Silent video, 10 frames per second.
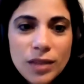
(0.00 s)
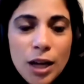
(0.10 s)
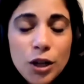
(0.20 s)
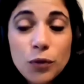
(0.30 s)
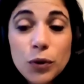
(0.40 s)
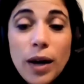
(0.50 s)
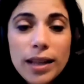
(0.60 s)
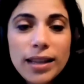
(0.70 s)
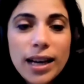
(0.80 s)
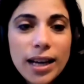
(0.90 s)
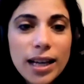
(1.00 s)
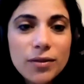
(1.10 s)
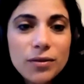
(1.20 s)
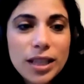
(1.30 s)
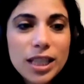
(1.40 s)
I don't know if you had that kind
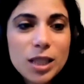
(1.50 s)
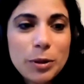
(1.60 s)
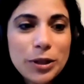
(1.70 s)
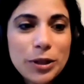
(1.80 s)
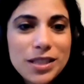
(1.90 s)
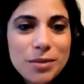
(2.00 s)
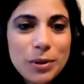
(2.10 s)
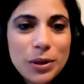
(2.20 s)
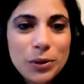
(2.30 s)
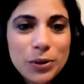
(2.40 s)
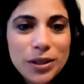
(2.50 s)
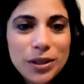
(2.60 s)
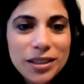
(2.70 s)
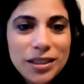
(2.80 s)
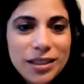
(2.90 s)
of experience with
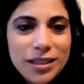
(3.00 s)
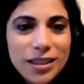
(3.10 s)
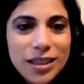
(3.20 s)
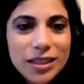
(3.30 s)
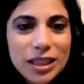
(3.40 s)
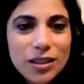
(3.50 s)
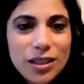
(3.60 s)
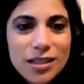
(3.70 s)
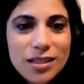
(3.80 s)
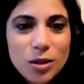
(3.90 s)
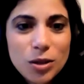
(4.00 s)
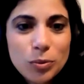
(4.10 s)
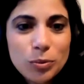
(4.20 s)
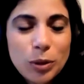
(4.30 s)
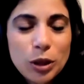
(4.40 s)
your hearing loss, or
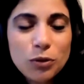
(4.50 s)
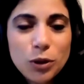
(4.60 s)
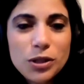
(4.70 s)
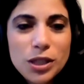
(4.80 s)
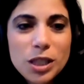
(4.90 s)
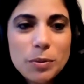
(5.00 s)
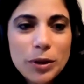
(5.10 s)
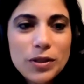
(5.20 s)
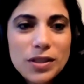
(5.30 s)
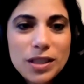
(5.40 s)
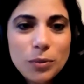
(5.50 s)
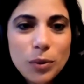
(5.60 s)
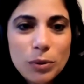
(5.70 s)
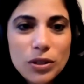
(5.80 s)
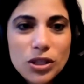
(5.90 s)
when you first experienced it,
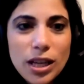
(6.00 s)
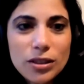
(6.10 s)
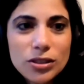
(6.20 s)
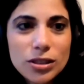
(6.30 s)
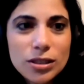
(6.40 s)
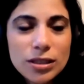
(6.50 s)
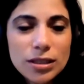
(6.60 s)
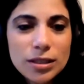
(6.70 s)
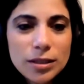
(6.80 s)
what were the challenges?